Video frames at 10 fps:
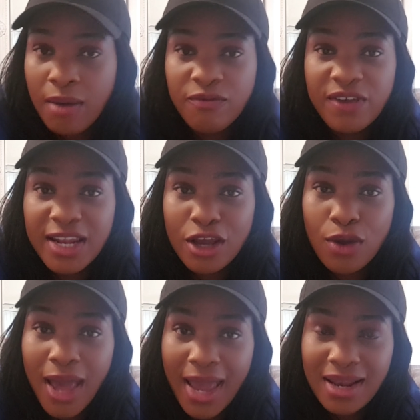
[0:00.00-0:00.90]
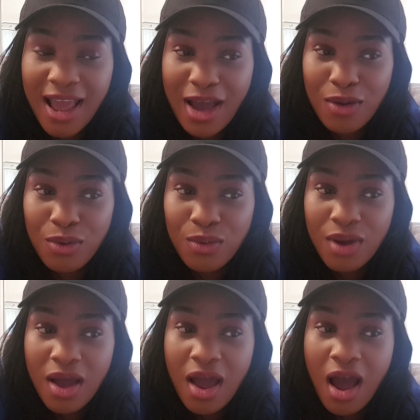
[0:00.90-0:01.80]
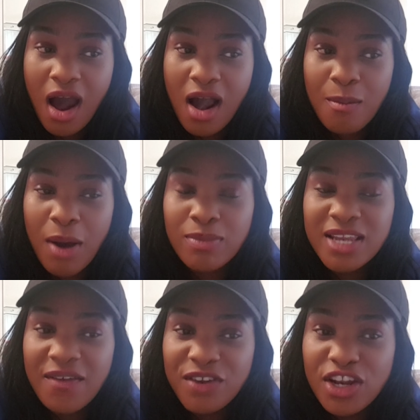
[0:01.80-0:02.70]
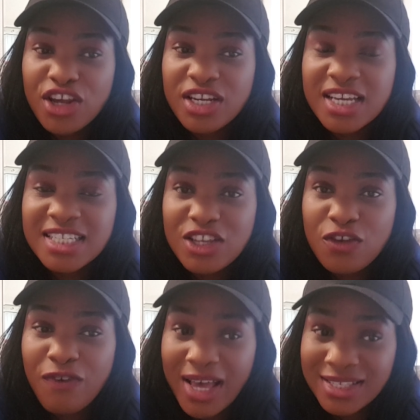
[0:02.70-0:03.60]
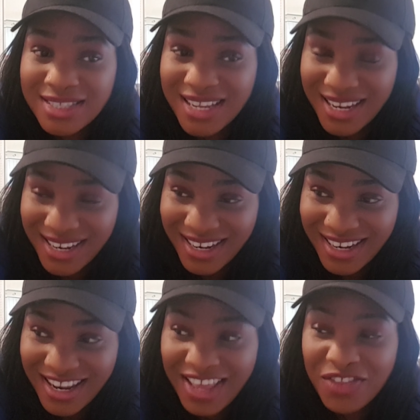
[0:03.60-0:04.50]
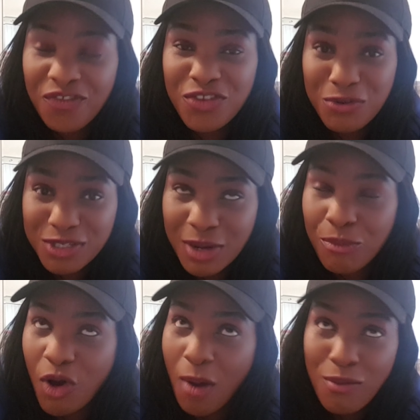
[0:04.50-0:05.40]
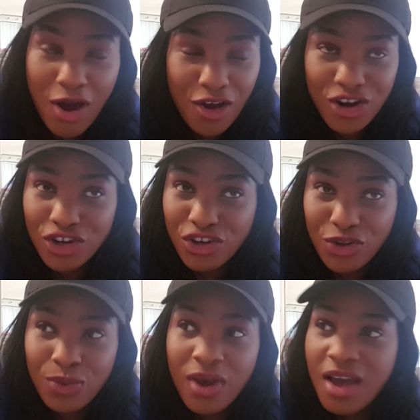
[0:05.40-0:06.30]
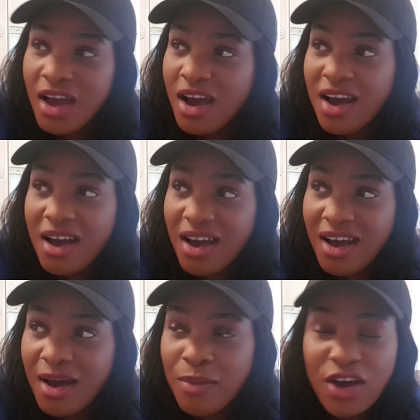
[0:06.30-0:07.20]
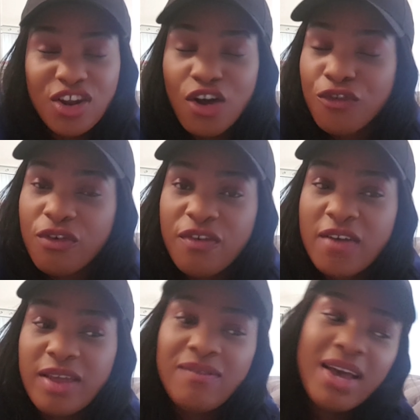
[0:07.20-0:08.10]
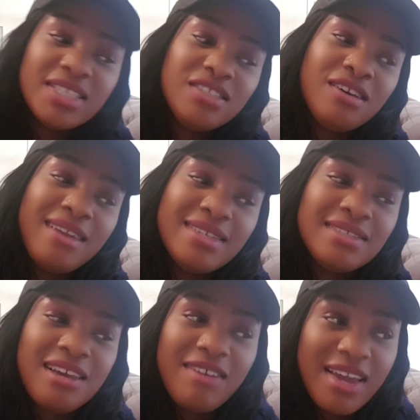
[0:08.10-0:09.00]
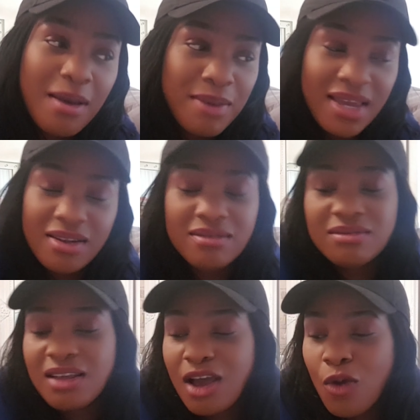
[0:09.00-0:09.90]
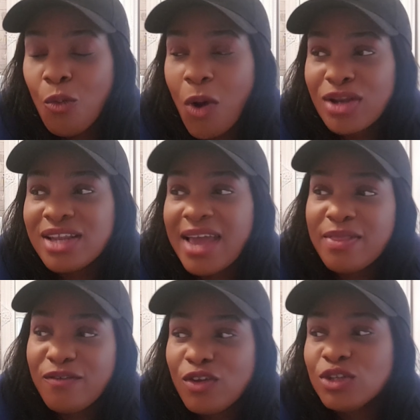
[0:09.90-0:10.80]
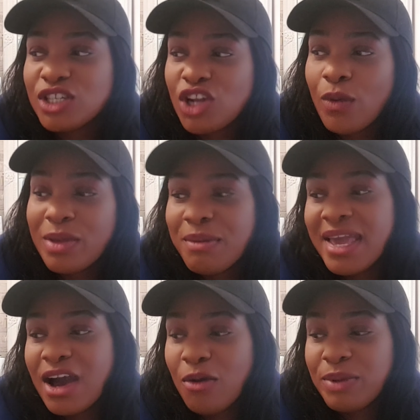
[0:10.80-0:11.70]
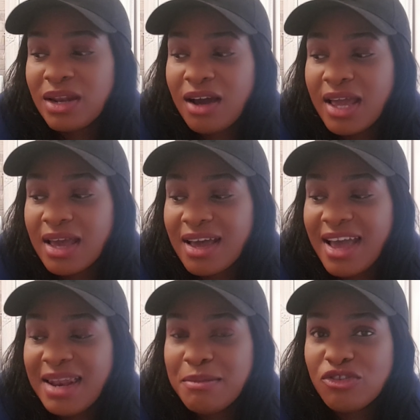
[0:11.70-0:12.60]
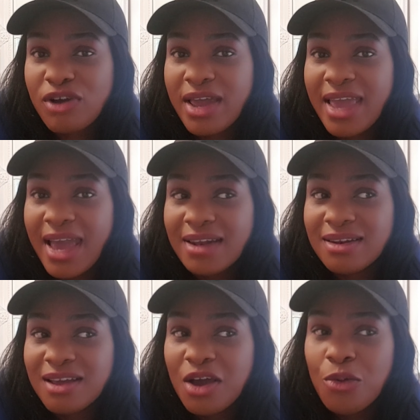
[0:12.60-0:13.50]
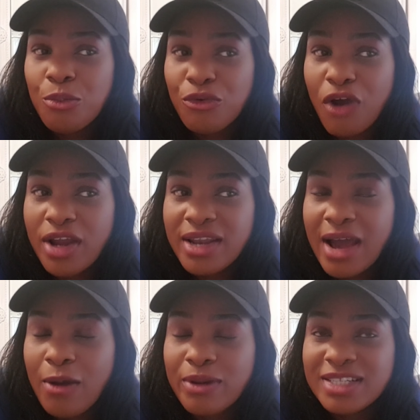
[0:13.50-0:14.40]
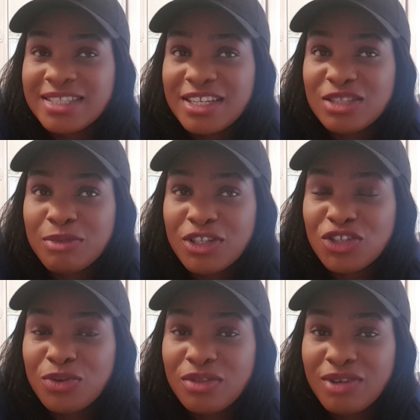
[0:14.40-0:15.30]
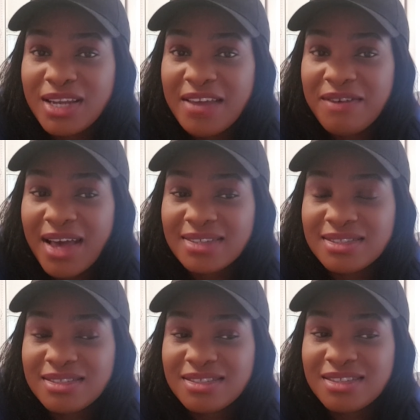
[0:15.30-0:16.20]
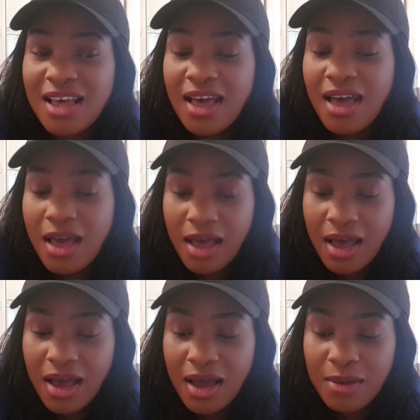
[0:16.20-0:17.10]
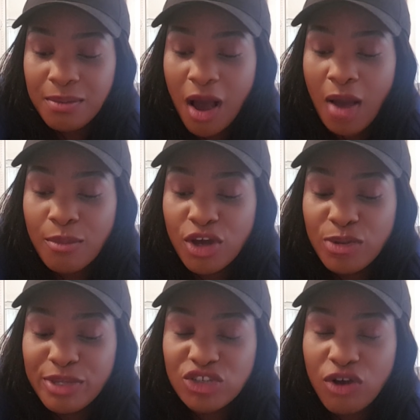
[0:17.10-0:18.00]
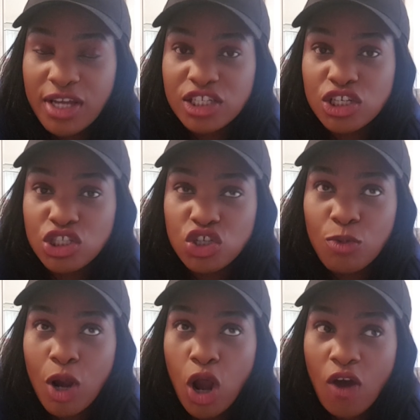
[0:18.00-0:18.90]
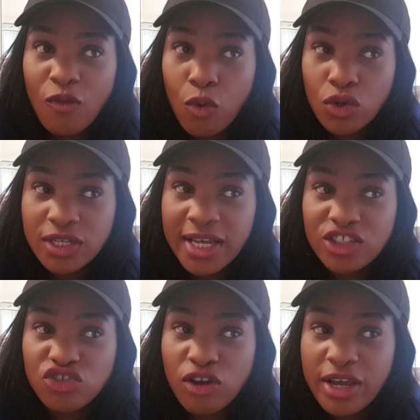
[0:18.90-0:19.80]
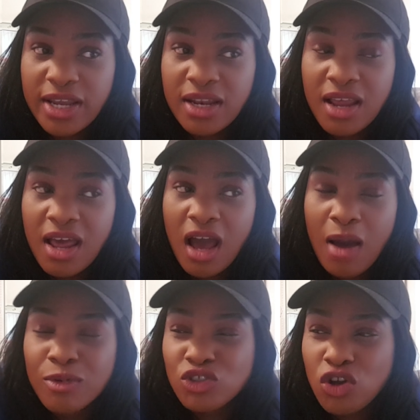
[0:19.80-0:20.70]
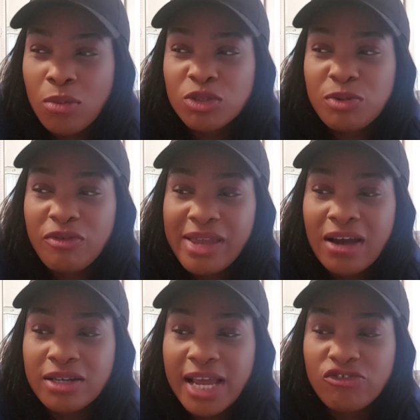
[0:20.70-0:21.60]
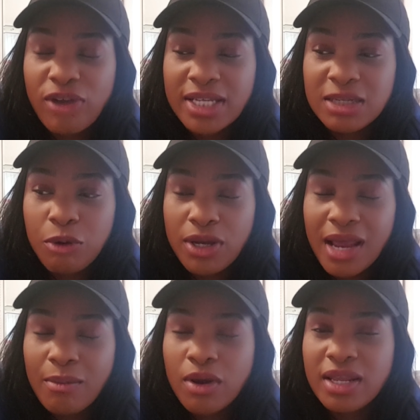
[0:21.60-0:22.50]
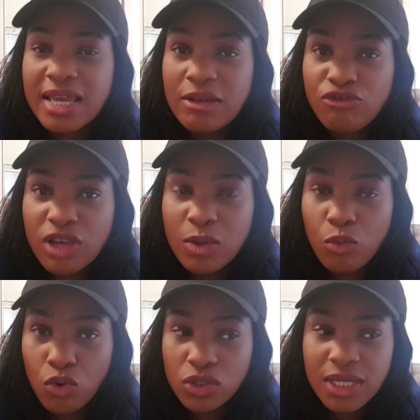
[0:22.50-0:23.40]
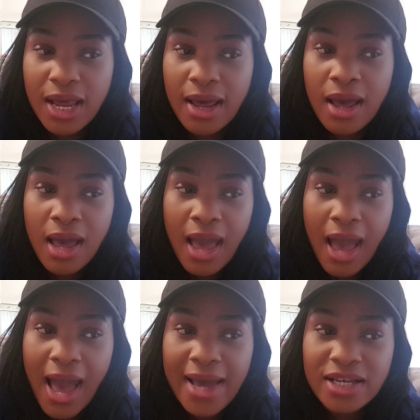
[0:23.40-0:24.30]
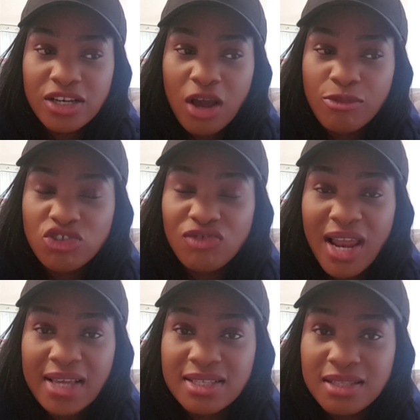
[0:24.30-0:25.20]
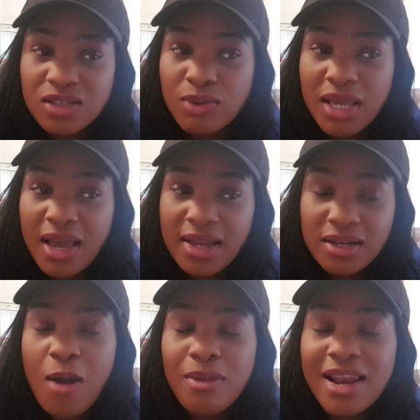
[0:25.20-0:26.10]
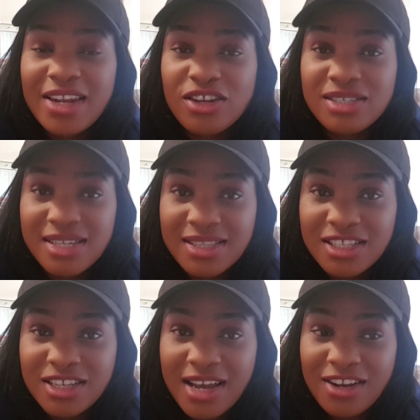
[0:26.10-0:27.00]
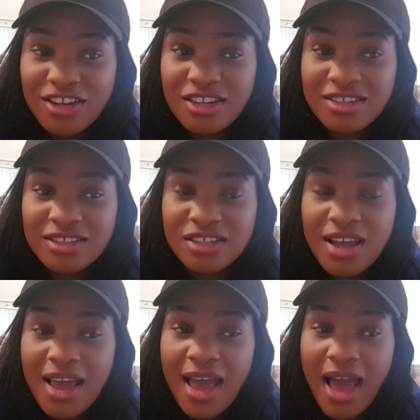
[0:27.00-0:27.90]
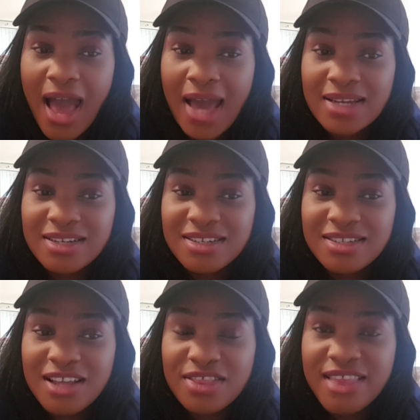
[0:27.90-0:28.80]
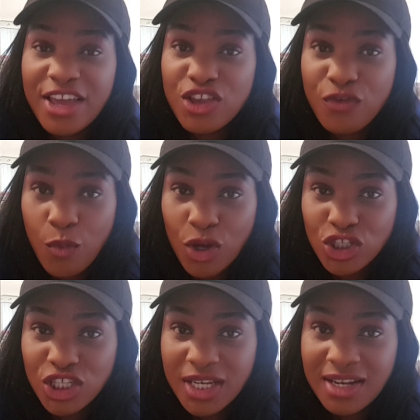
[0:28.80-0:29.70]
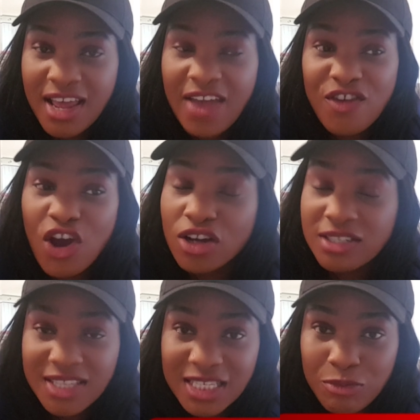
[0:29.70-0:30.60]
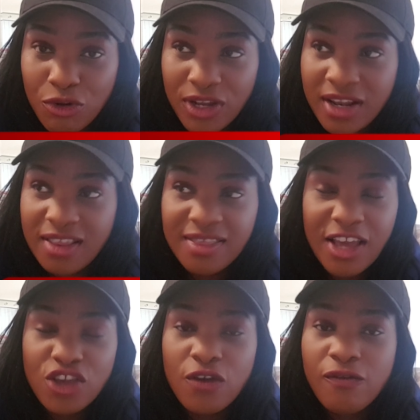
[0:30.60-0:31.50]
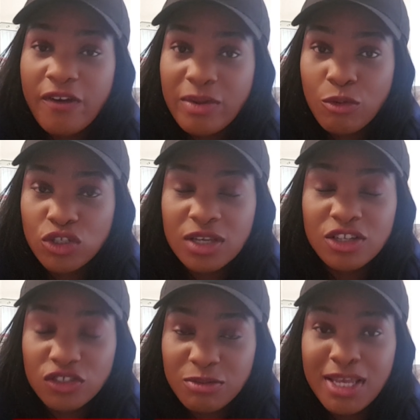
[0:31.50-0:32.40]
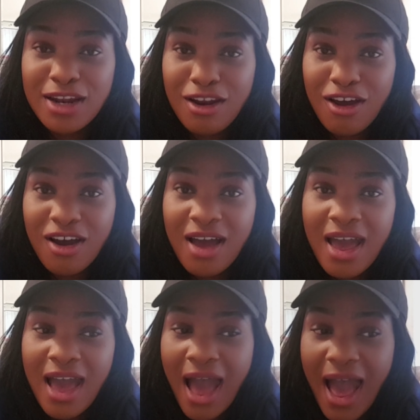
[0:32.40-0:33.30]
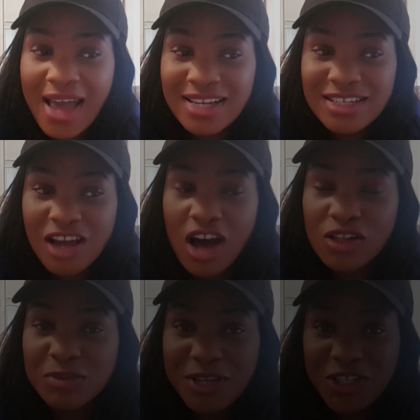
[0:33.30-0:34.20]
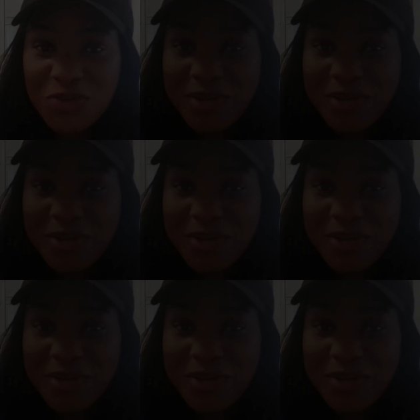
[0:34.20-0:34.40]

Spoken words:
I'm feeling okay now. I'm definitely going to continue fasting in the future, but I'm not going to go for a 5-day fast. It's not necessary. I mean, one day in the future, knowing me, I'll be like, okay, let me try it again. But right now, I'm going to stick to my 2- and 3-day fasts. I'm going to be trying to consume a lot of water to try and, I'm sure I must be rehydrated by now, but I'm going to keep drinking water, and I'm just relaxing this weekend. I'm glad I did the challenge, and thank you for watching. If you got to this point, thank you very much. It does mean a lot, and I'll speak to you